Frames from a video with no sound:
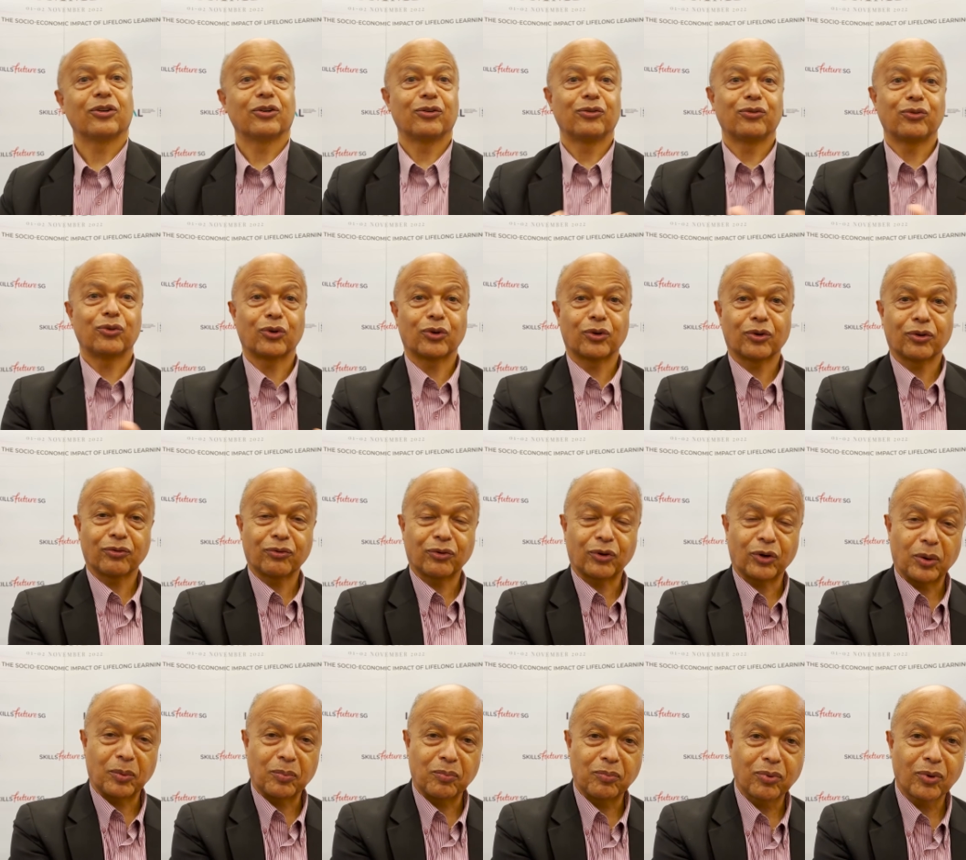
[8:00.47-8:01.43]
for
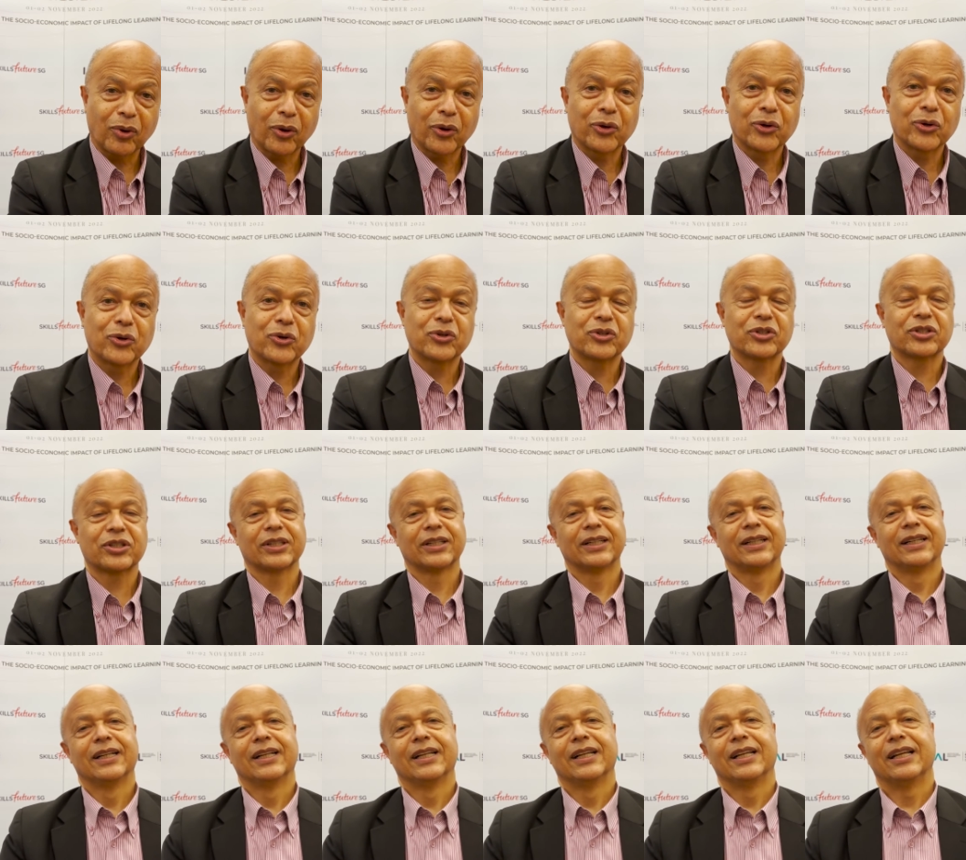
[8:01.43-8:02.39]
employers,
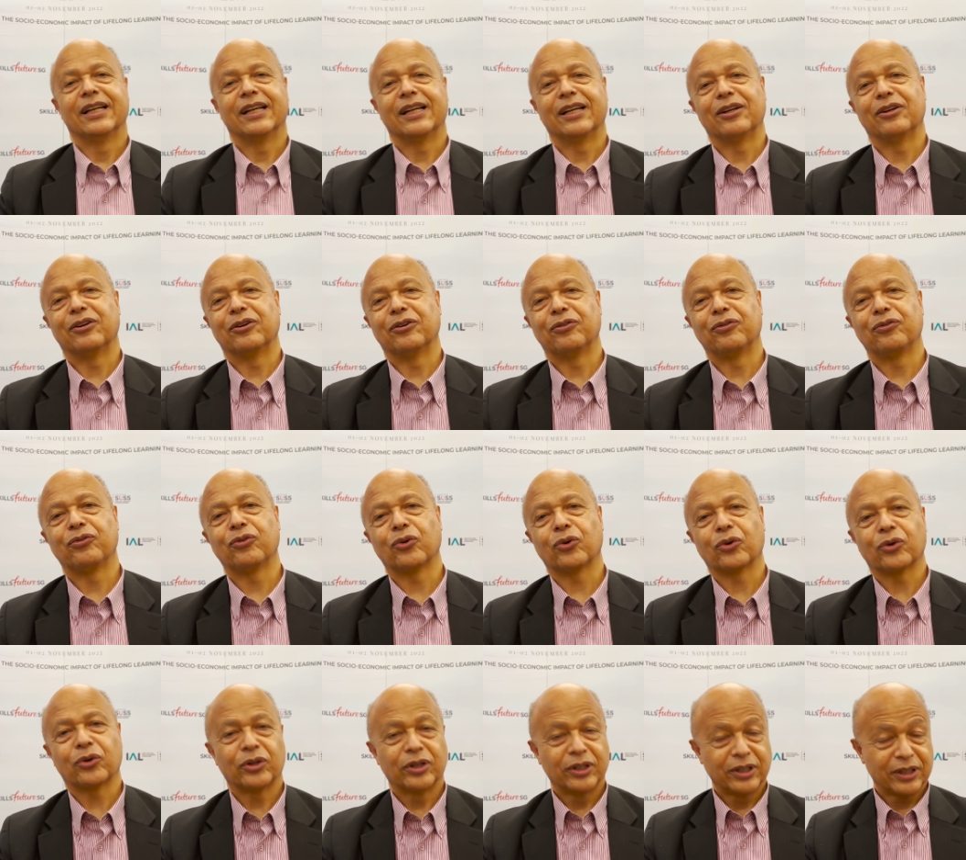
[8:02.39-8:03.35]

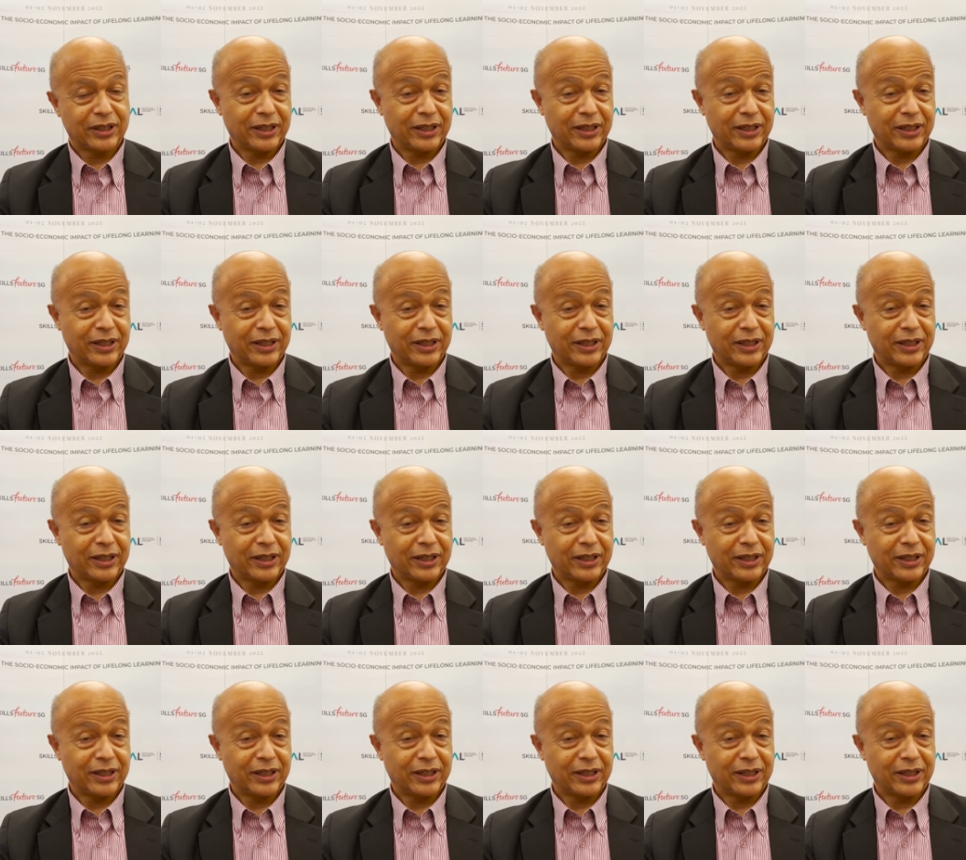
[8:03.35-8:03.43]
for